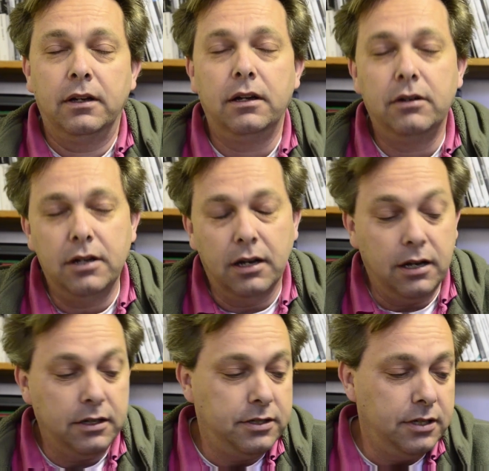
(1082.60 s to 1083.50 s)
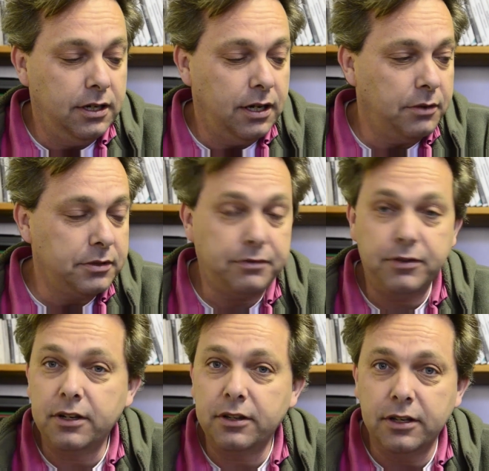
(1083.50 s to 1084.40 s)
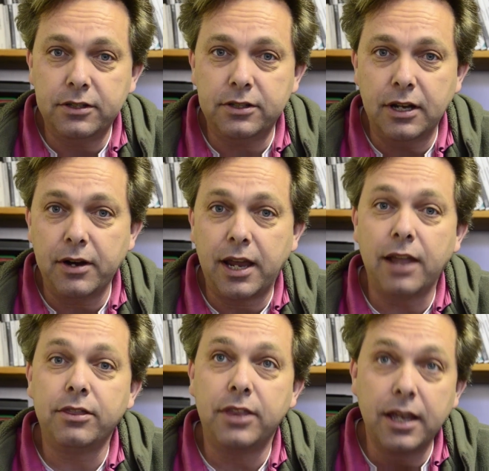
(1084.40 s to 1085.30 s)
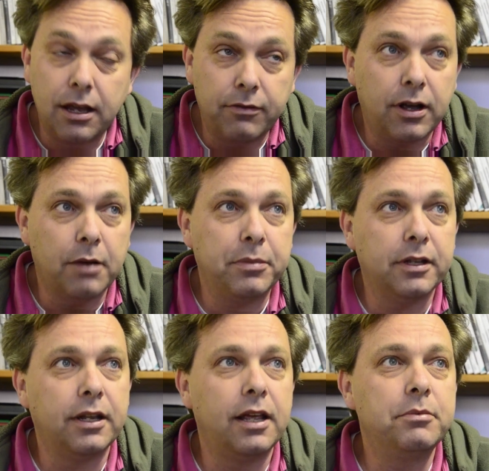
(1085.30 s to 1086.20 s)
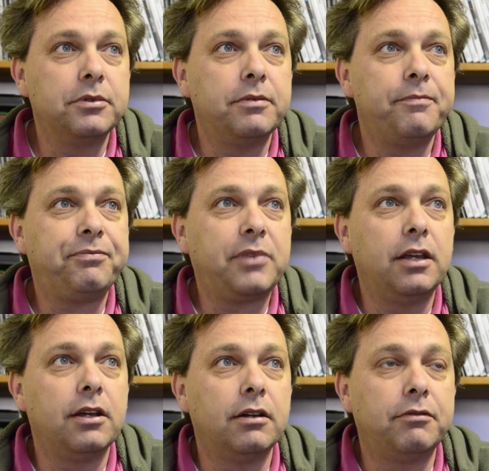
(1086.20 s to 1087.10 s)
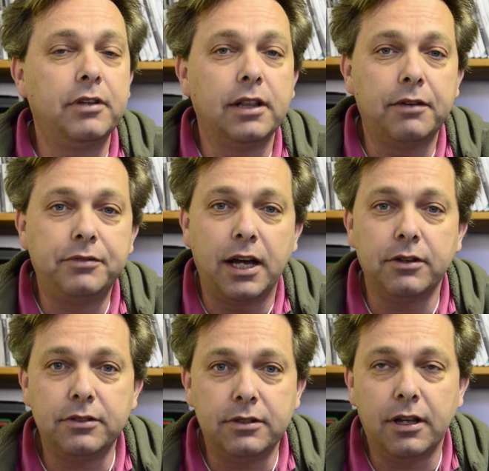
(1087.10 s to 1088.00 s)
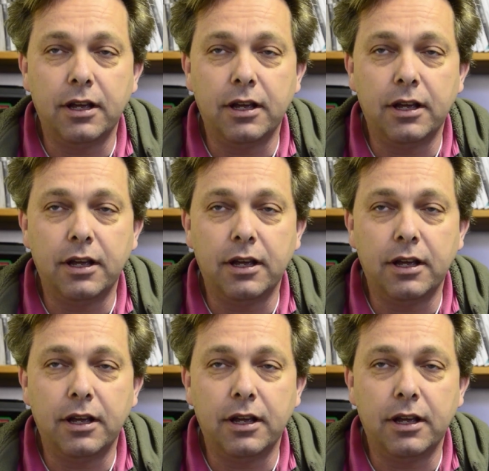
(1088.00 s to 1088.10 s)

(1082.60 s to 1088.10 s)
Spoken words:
oh god, see, I was afraid of this. Now I can't think of a couple of names, and you're gonna feel left out.